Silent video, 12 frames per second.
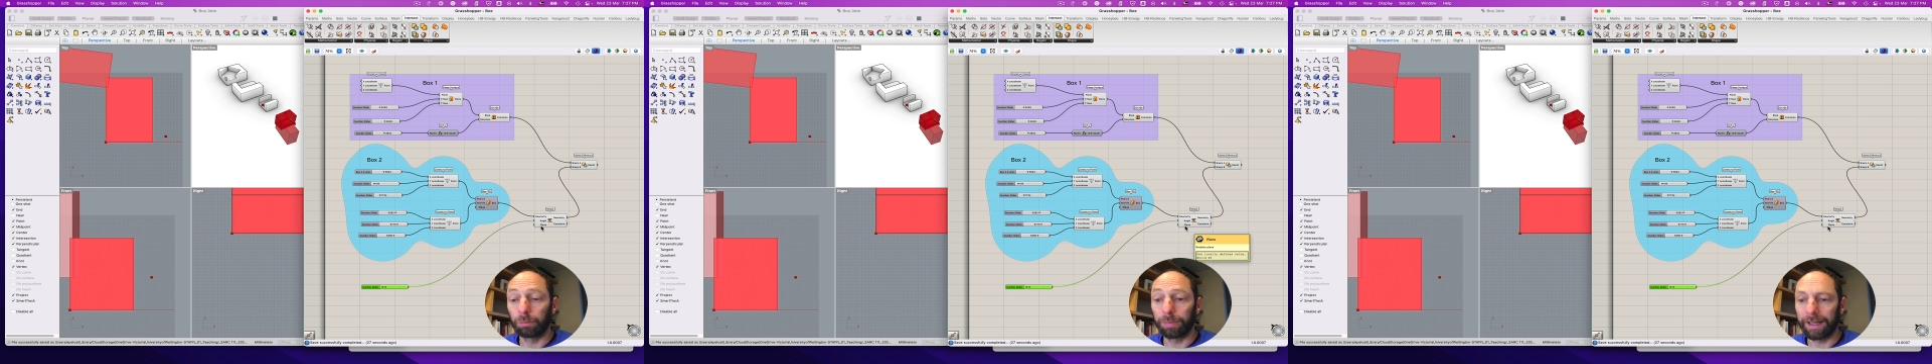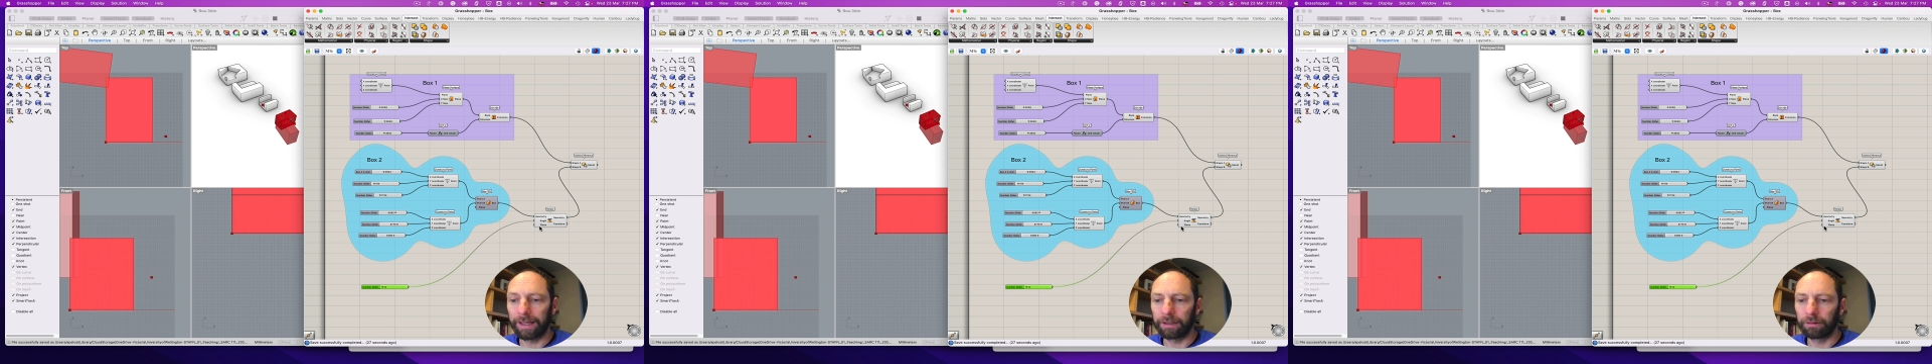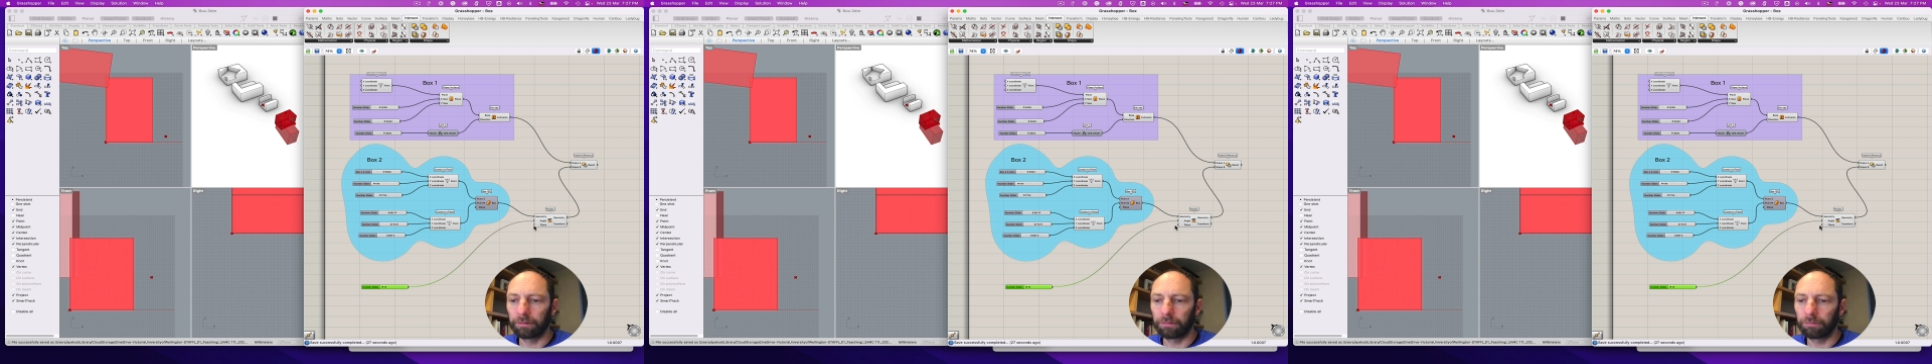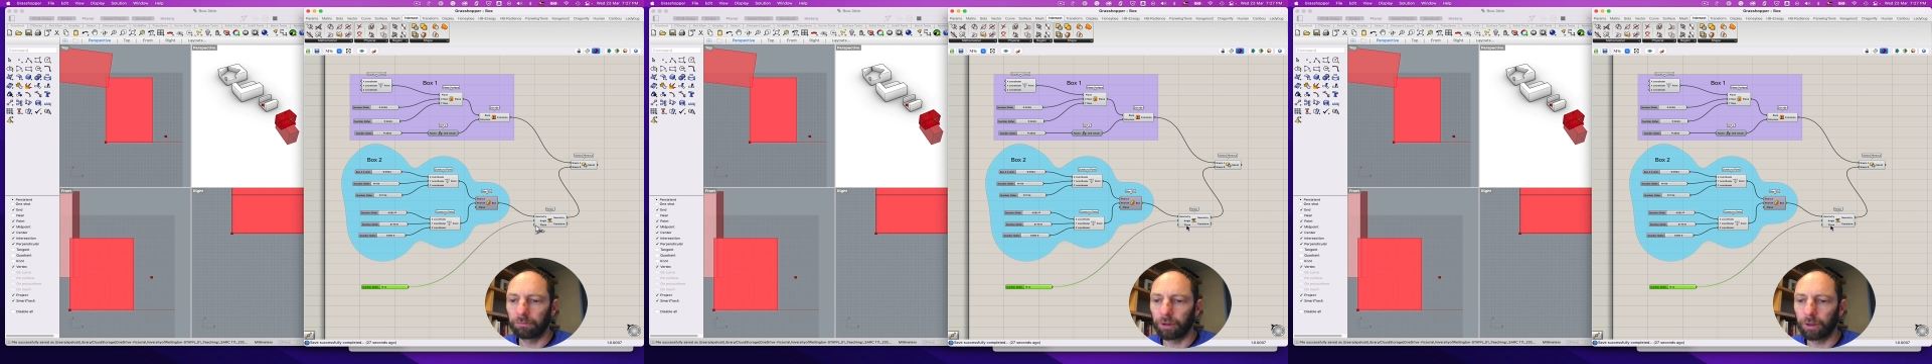plane
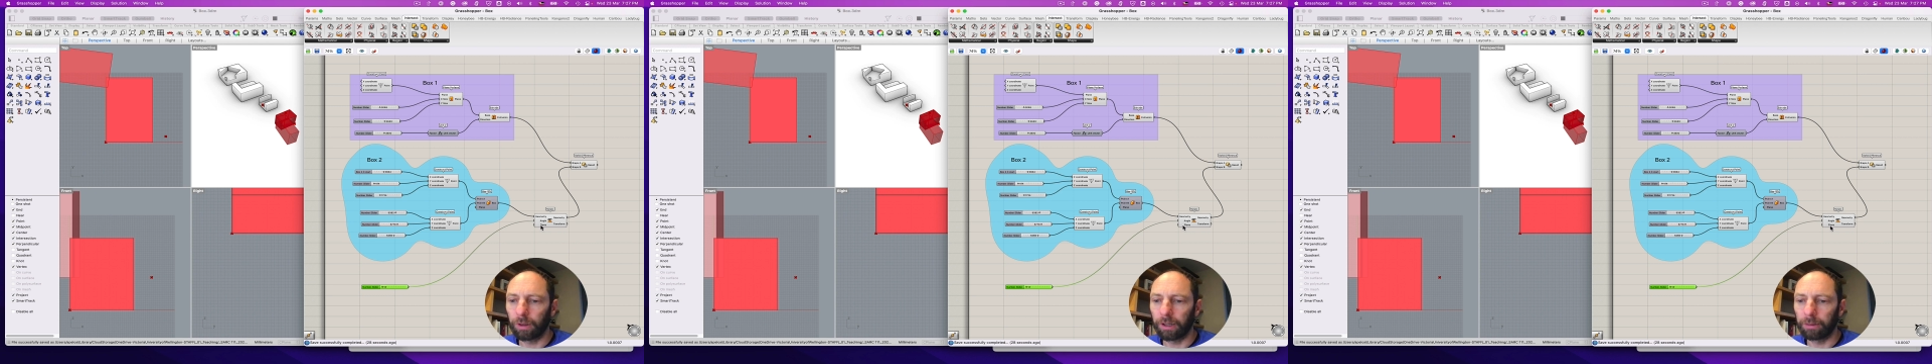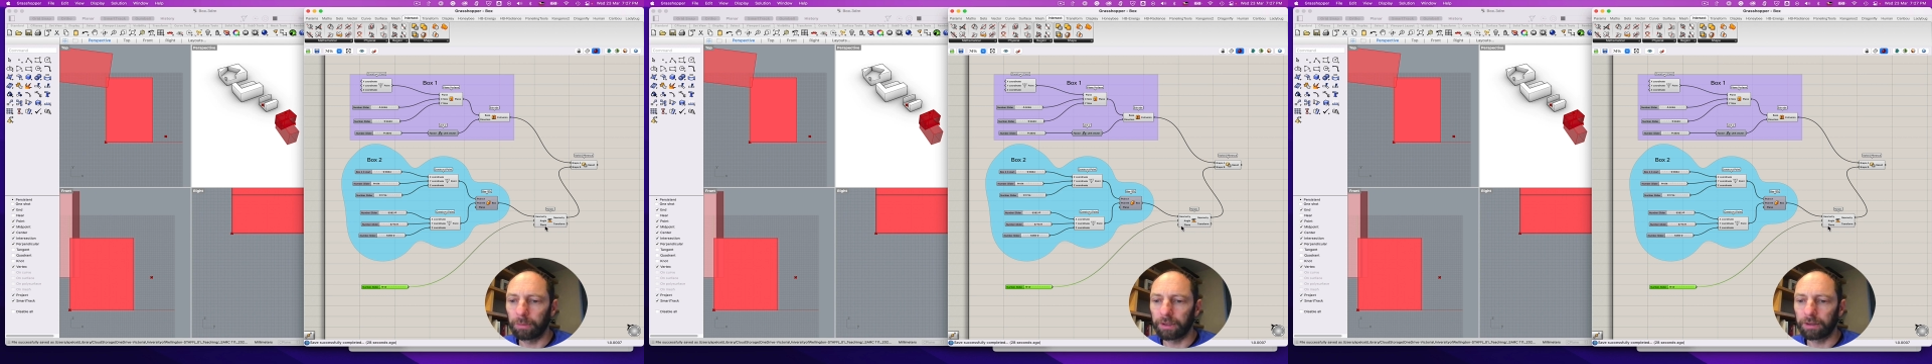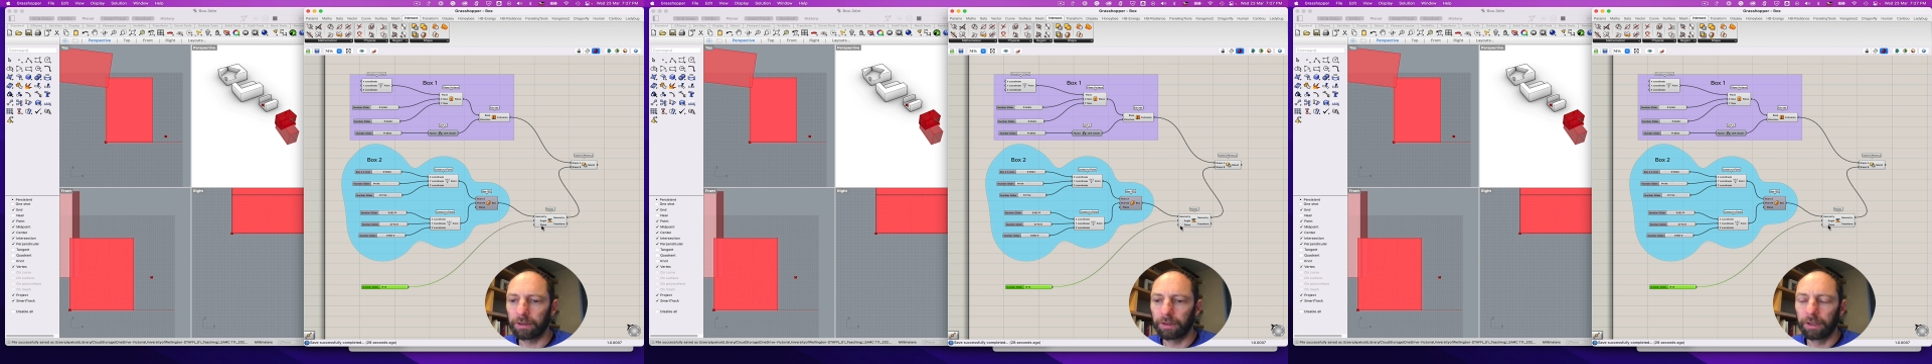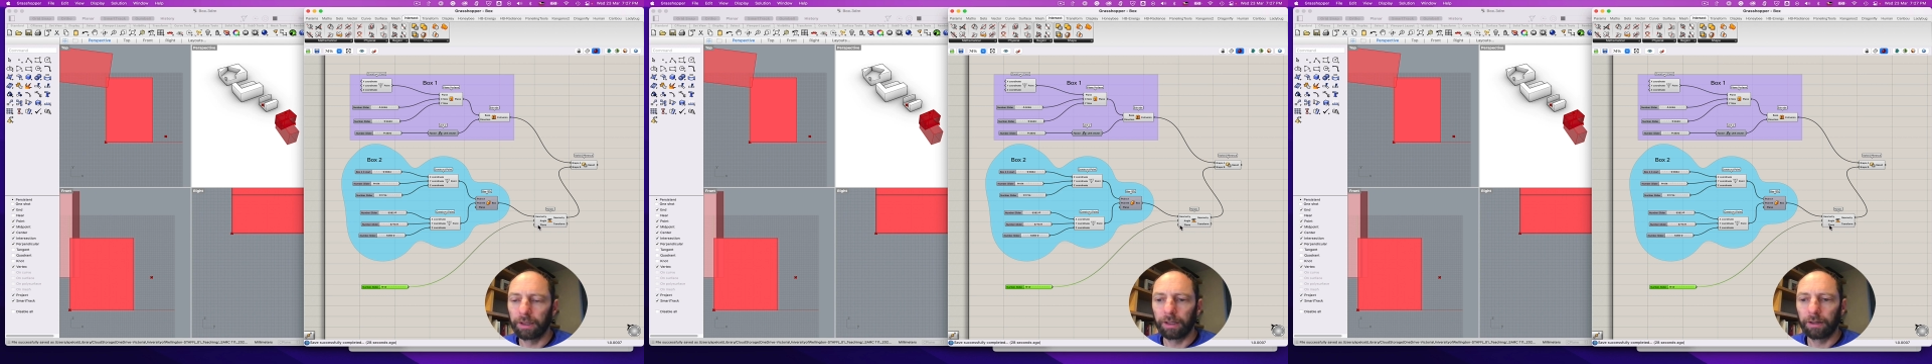requirement
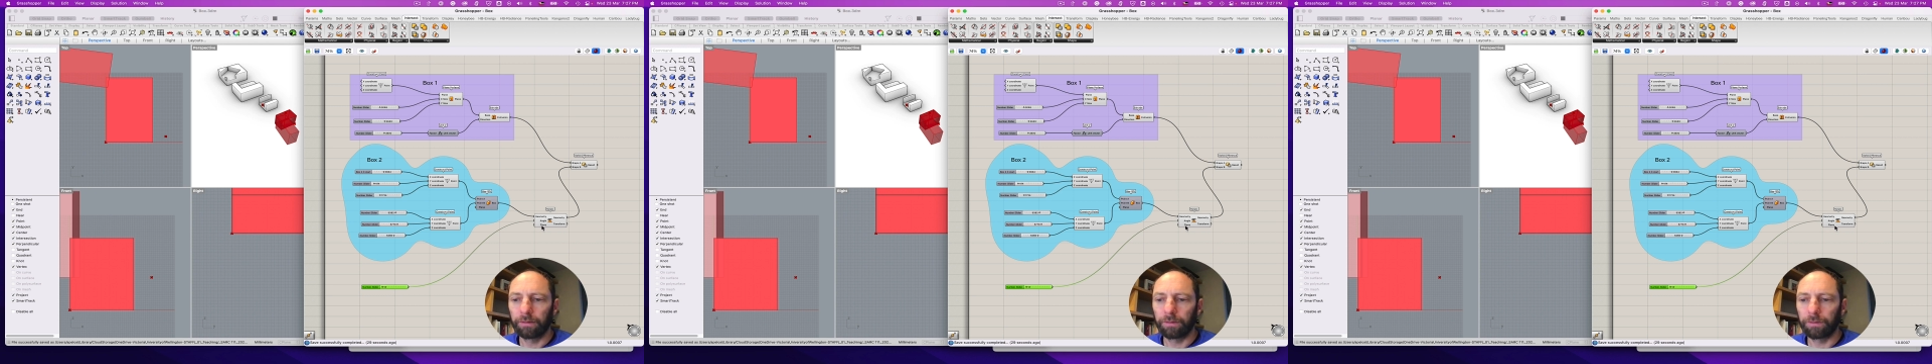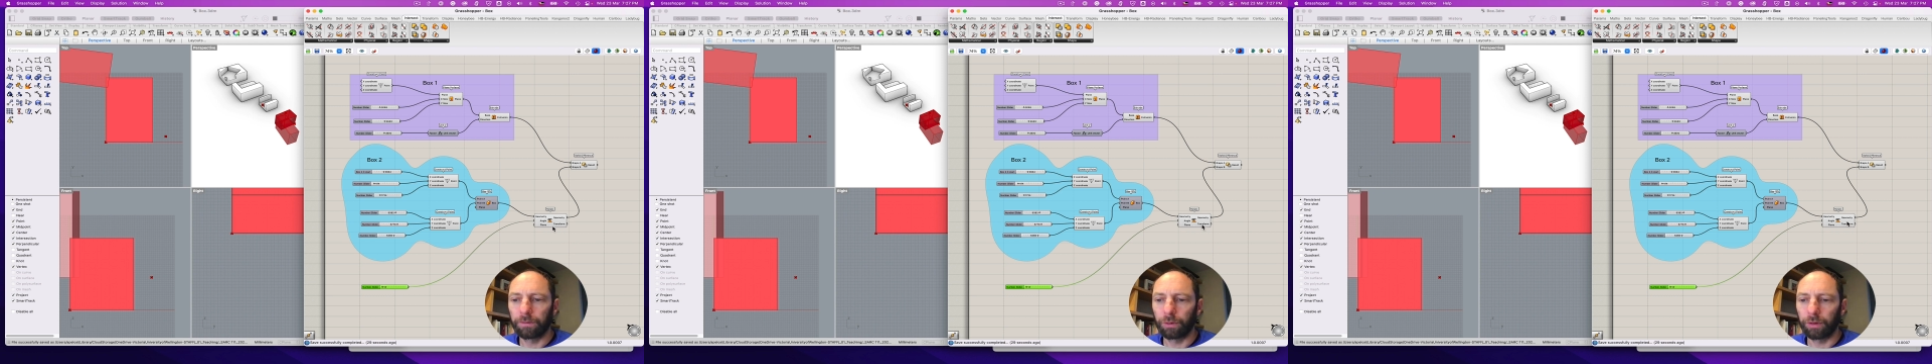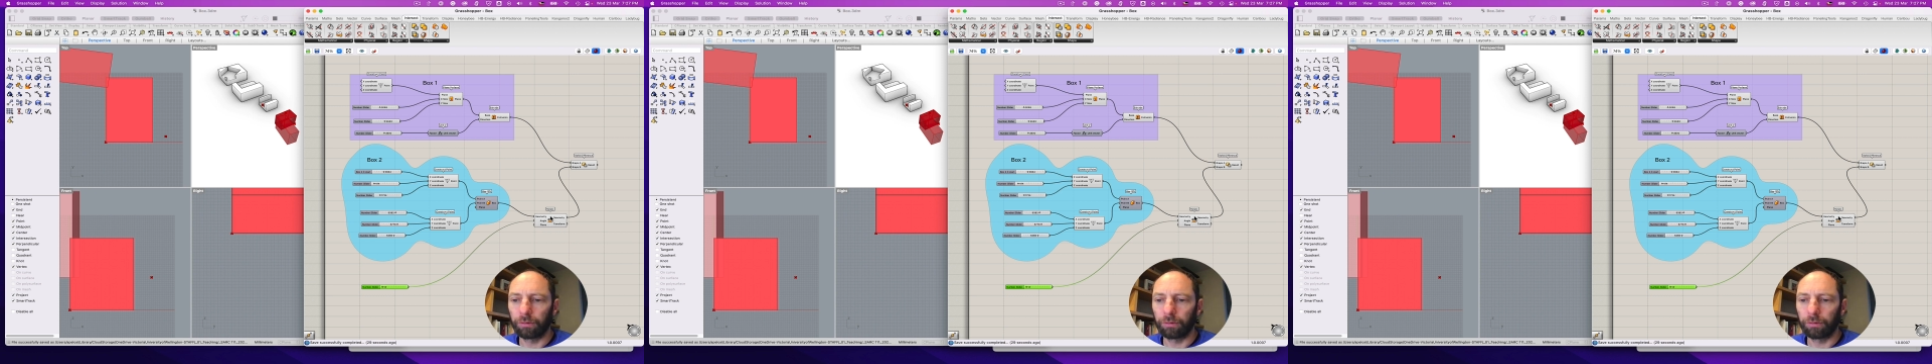for